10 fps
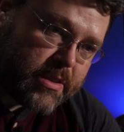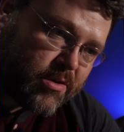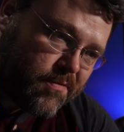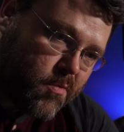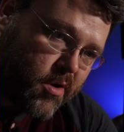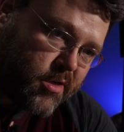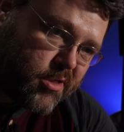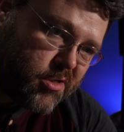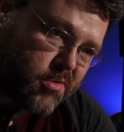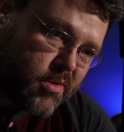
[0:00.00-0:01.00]
So if you wanted to
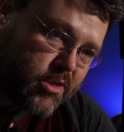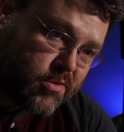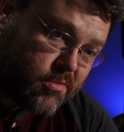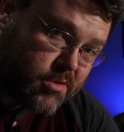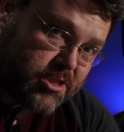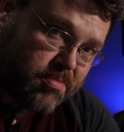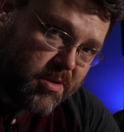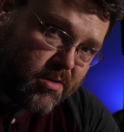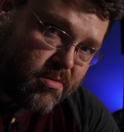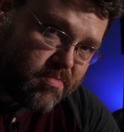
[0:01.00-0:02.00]
do a dual
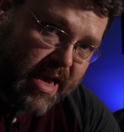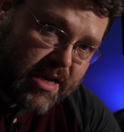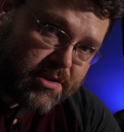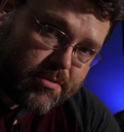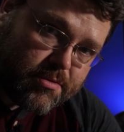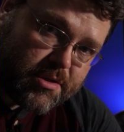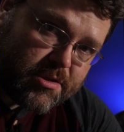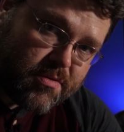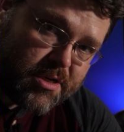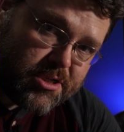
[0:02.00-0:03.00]
GPU pass-through
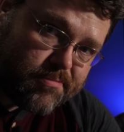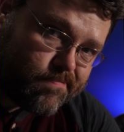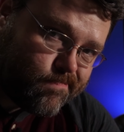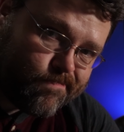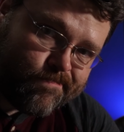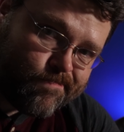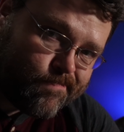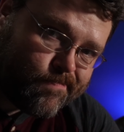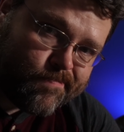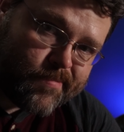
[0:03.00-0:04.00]
situation,
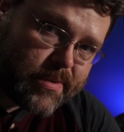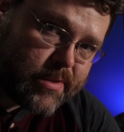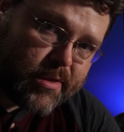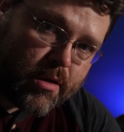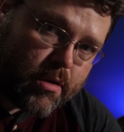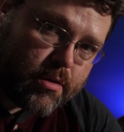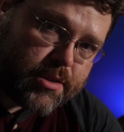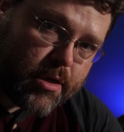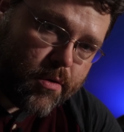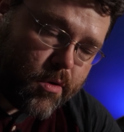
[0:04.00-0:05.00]

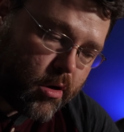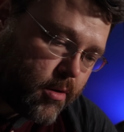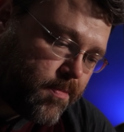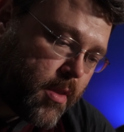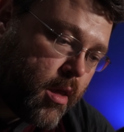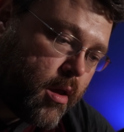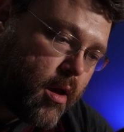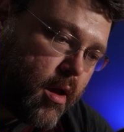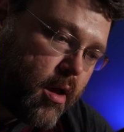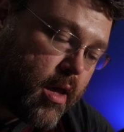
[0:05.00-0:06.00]
it's not gonna work.
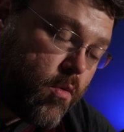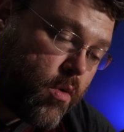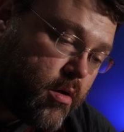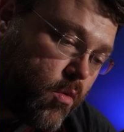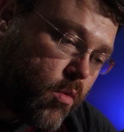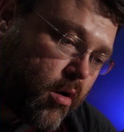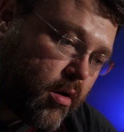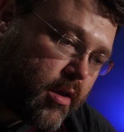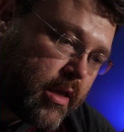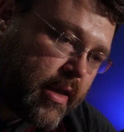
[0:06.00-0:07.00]
Uh, it will
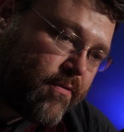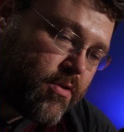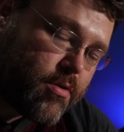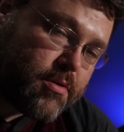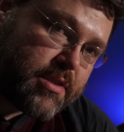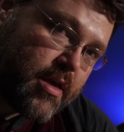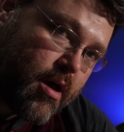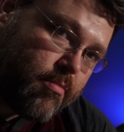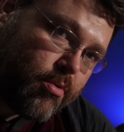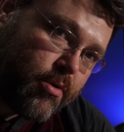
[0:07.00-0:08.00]
work if you use the
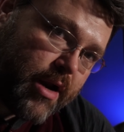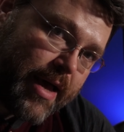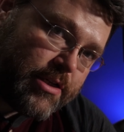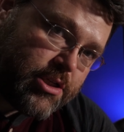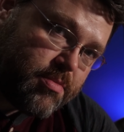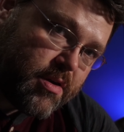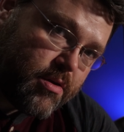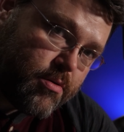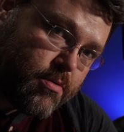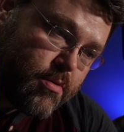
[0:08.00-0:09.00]
onboard
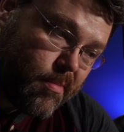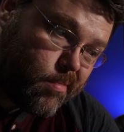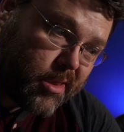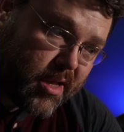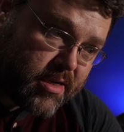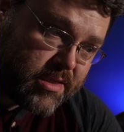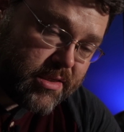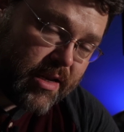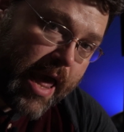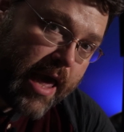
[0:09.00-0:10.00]
iGPU
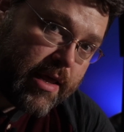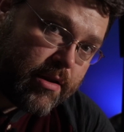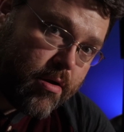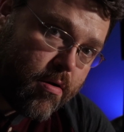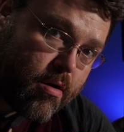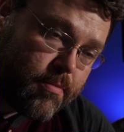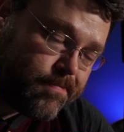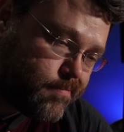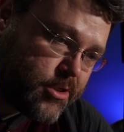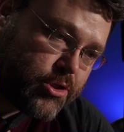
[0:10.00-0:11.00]
plus an add-in card,
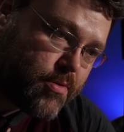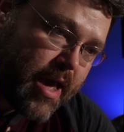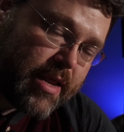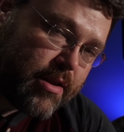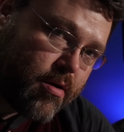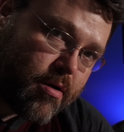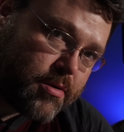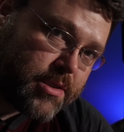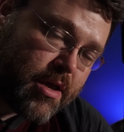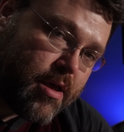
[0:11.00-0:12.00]
the two add-in
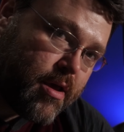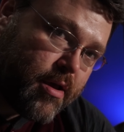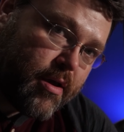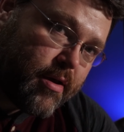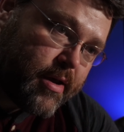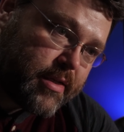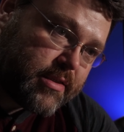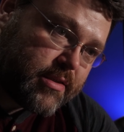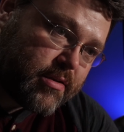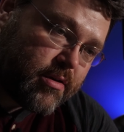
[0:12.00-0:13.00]
cards.
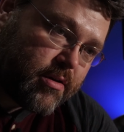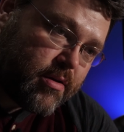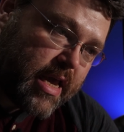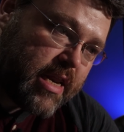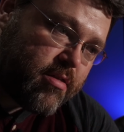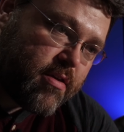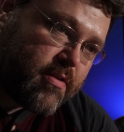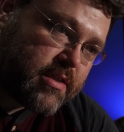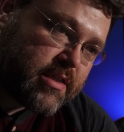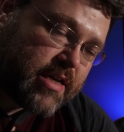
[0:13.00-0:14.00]
It's uh, anything
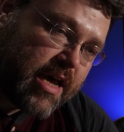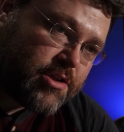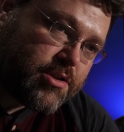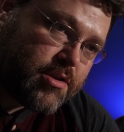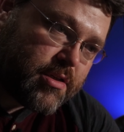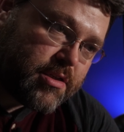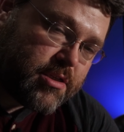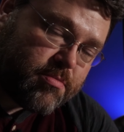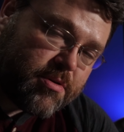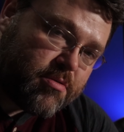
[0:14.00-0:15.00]
that's attached to the
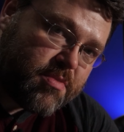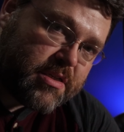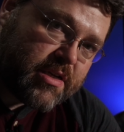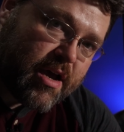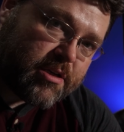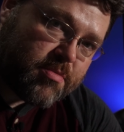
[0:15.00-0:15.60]
CPU PCI